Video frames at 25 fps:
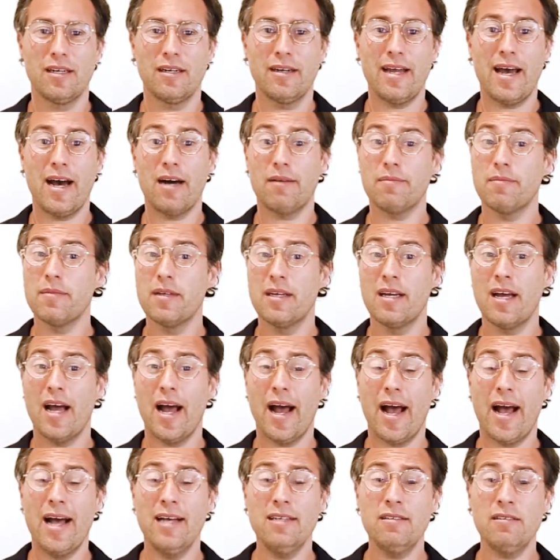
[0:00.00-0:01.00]
Now,
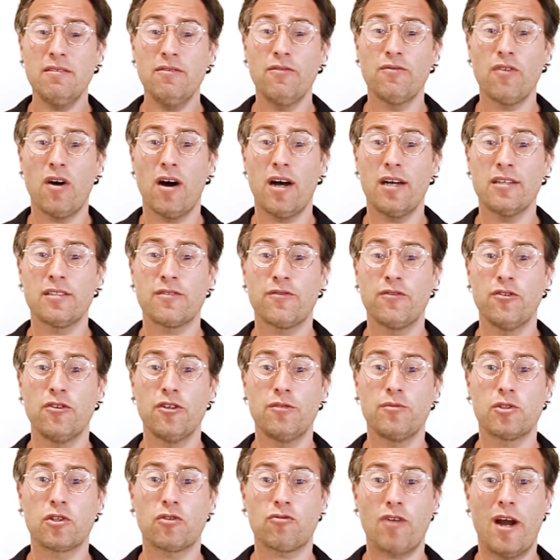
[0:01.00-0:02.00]
as advice
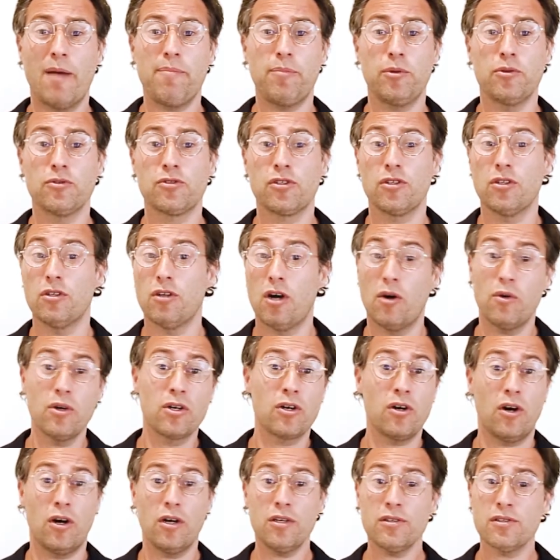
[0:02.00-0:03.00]
firms grapple to lower
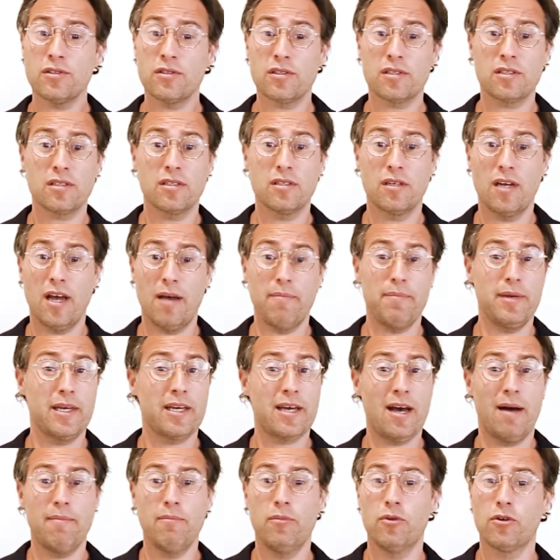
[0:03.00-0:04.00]
costs and
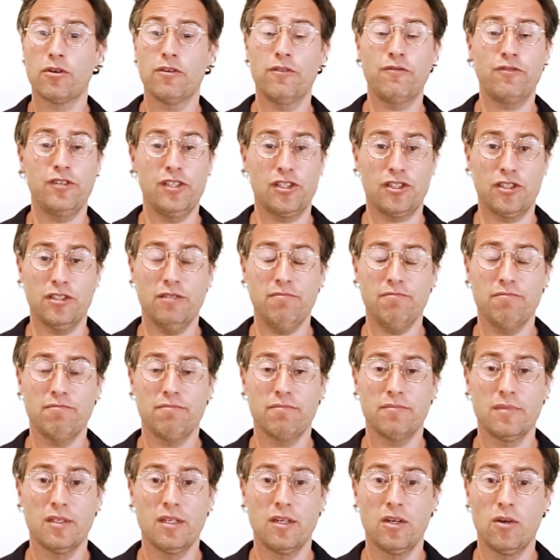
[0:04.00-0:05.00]
become more efficient,
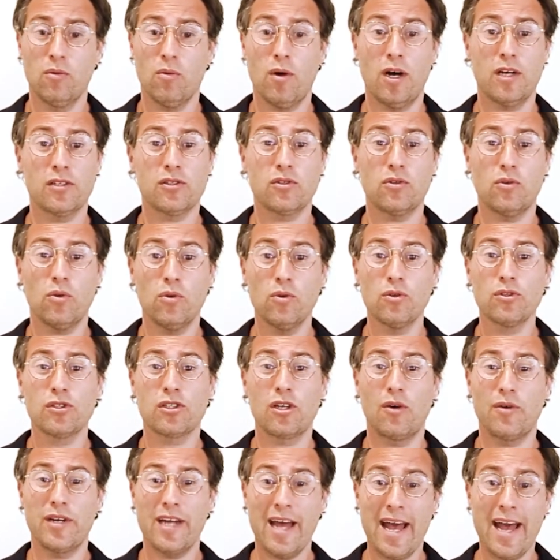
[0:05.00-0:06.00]
whilst
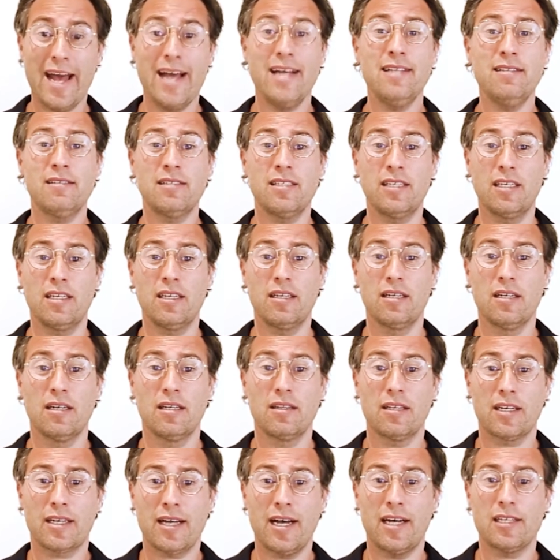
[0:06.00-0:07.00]
also enhancing
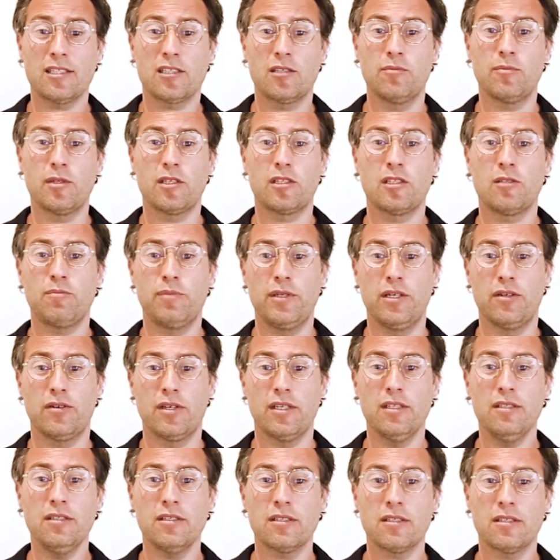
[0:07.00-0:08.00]
the customer
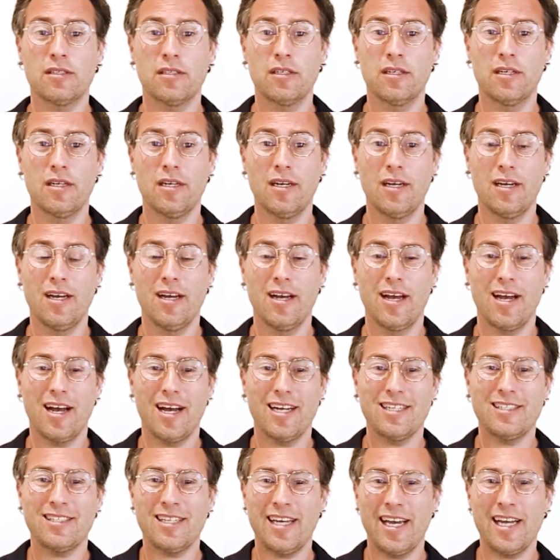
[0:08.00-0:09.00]
experience,
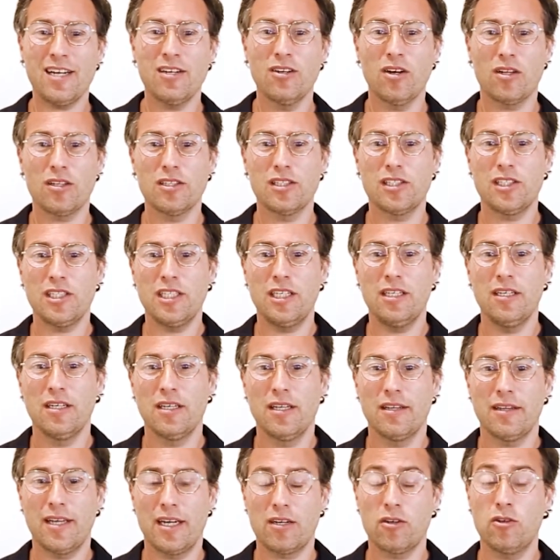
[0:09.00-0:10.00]
a technology
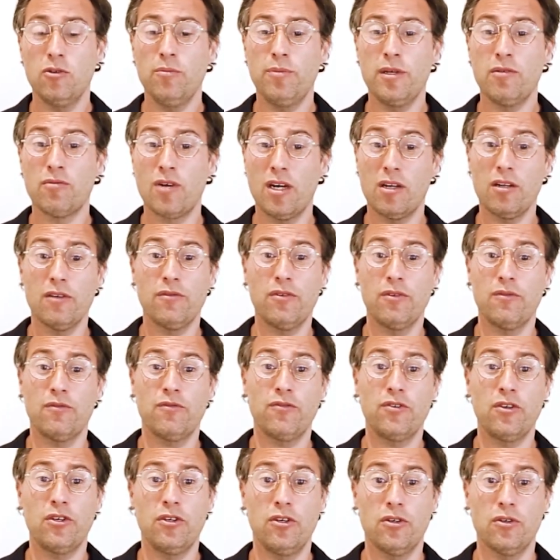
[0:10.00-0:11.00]
that could be relevant
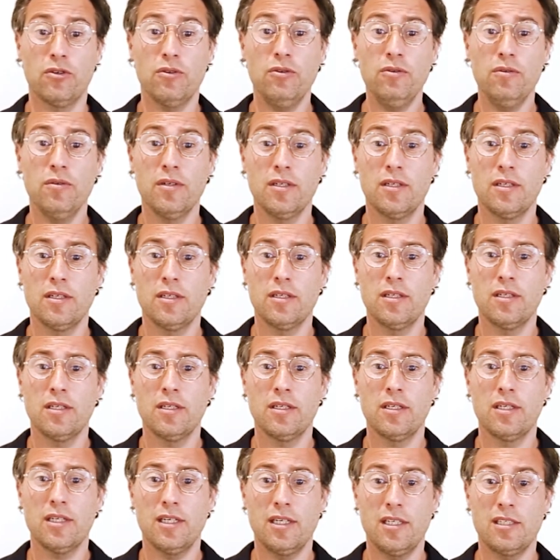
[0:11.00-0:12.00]
for you
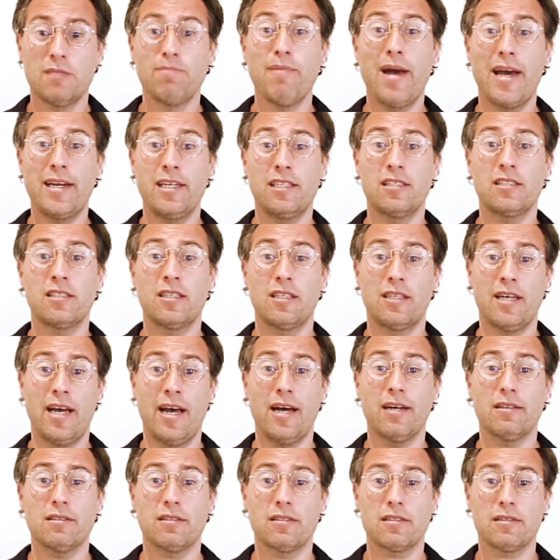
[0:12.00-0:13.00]
is managed
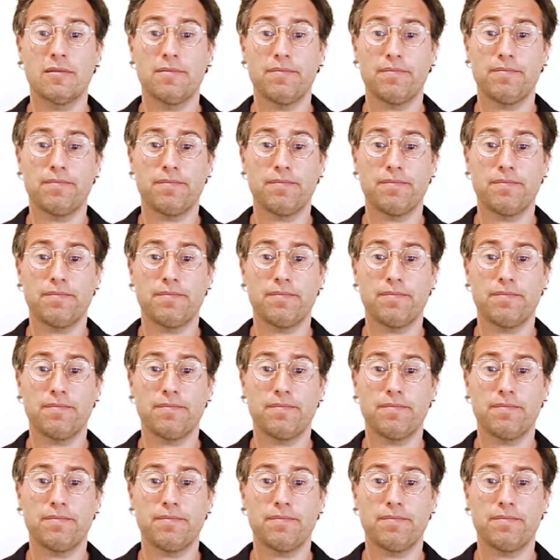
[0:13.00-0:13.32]
accounts.